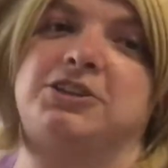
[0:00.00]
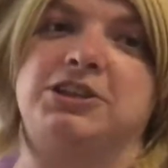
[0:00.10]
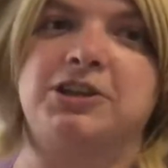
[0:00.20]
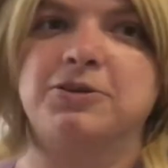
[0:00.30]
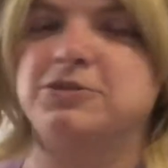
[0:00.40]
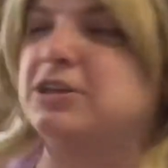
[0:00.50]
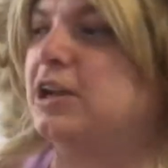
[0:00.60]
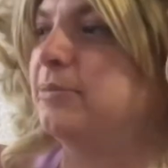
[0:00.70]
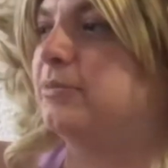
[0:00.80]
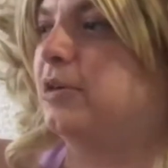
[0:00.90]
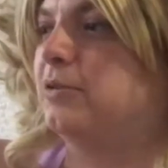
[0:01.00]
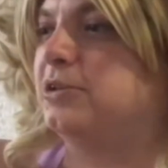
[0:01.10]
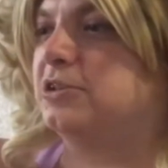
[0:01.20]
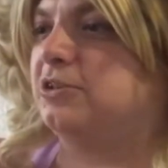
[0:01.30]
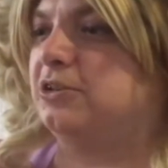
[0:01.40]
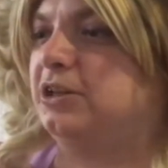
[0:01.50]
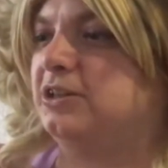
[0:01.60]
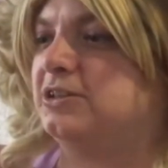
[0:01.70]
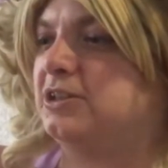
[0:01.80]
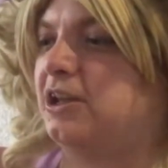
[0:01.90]
she knows that I'm always cooking
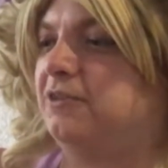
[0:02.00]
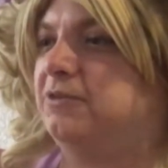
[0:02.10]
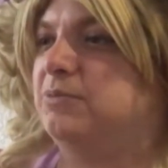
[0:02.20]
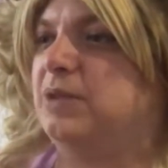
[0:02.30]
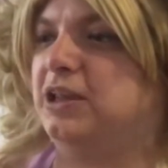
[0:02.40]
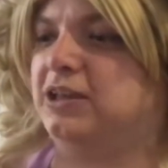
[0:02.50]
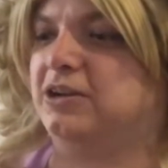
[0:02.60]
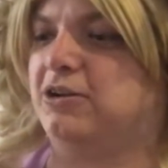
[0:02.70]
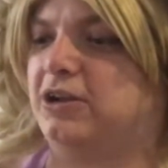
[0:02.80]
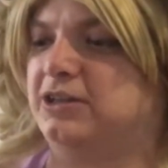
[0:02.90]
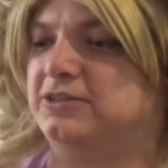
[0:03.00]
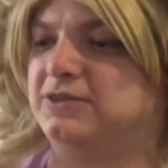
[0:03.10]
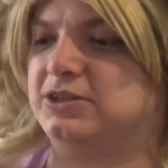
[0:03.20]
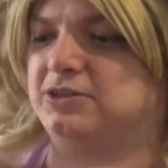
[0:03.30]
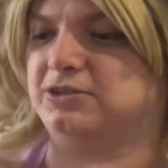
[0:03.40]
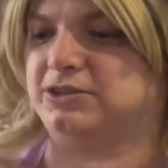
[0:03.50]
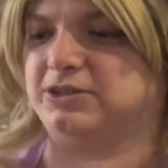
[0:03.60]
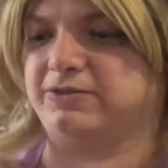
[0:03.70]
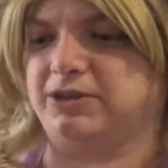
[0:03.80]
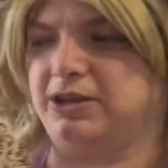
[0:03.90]
stuff and making all kinds of desserts and
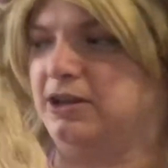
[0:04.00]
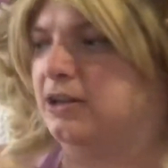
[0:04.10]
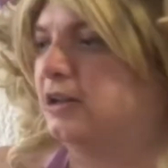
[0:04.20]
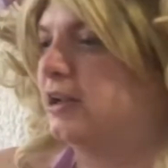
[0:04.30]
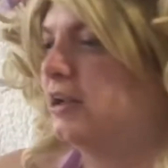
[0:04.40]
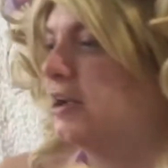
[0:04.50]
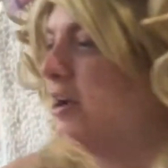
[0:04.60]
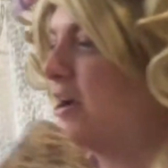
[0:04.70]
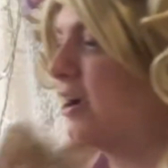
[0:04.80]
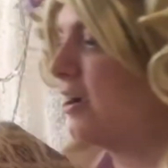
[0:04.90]
everything. I